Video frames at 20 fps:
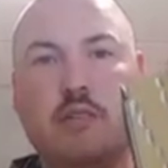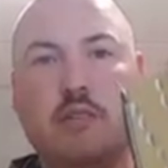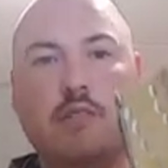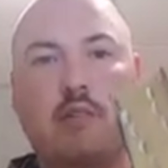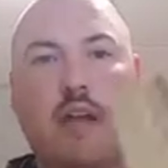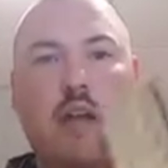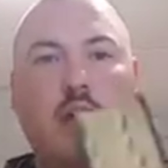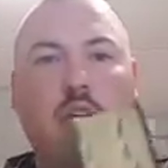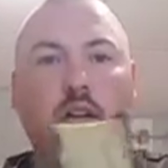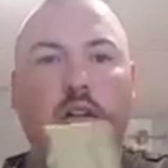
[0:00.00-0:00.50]

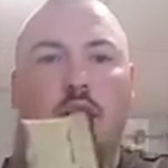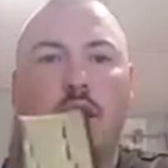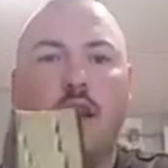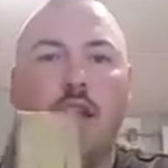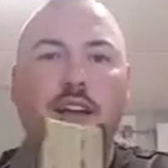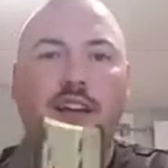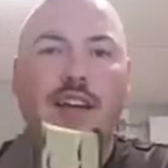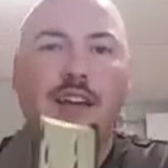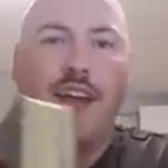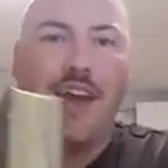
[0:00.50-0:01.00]
around,
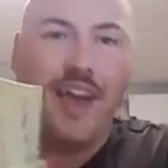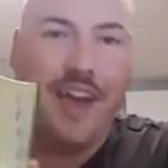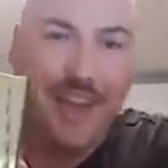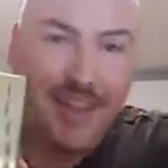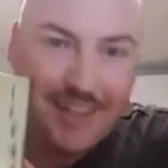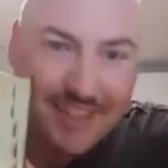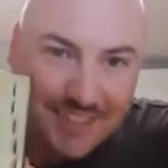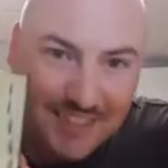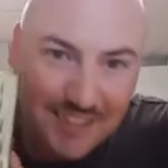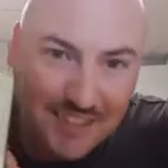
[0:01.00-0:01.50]

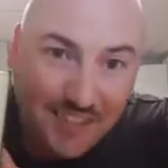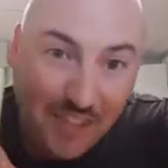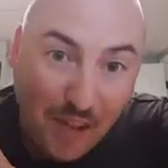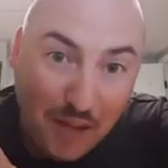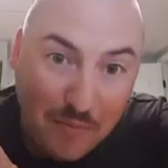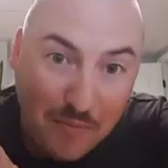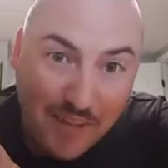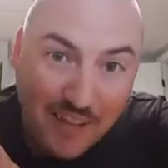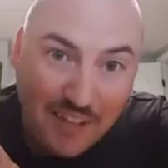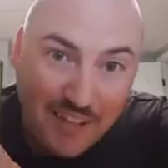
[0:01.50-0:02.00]
and it's
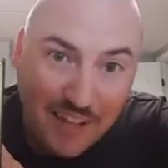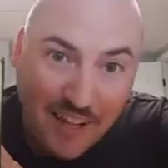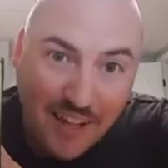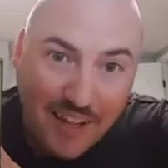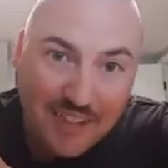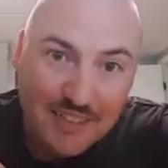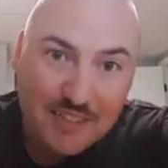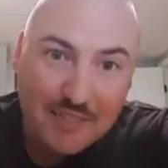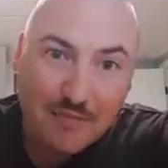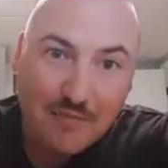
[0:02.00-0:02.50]
thumb
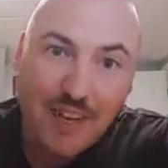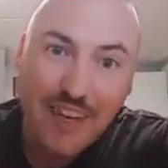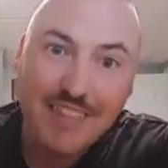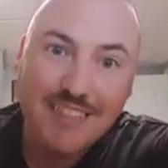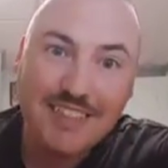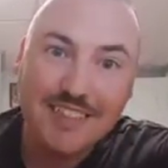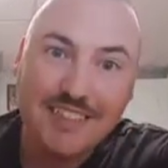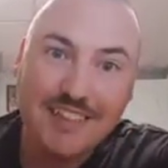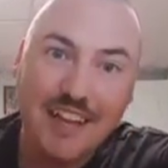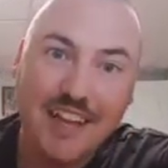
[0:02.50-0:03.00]
indexed.
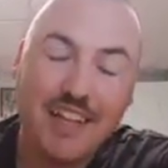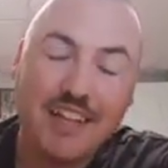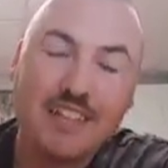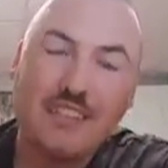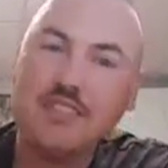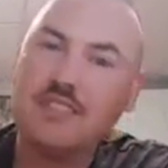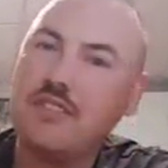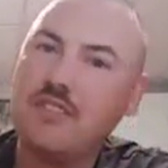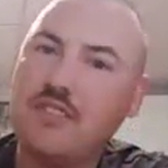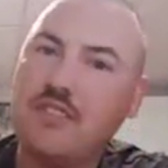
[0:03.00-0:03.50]
Imagine
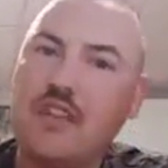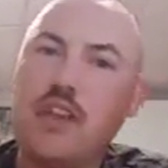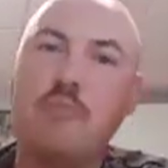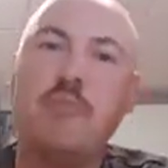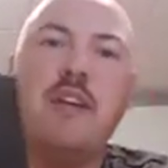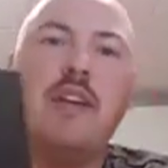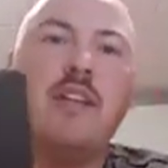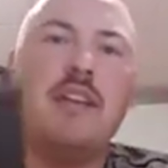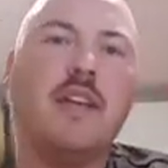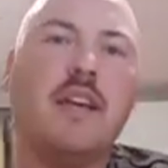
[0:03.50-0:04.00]
that.
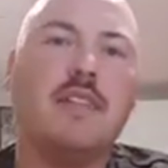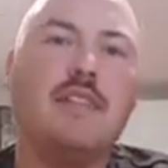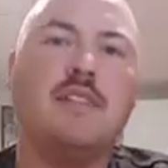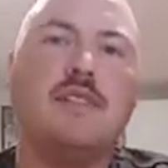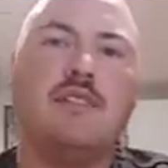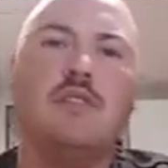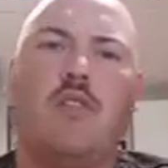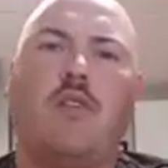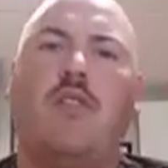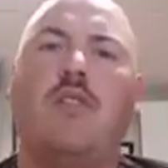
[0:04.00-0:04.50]
Thumb
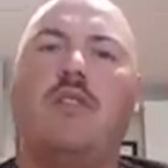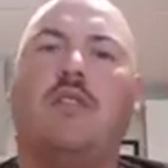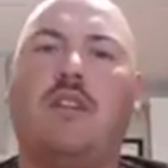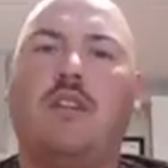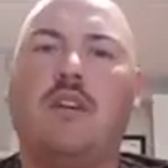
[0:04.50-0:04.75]
indexing is hard to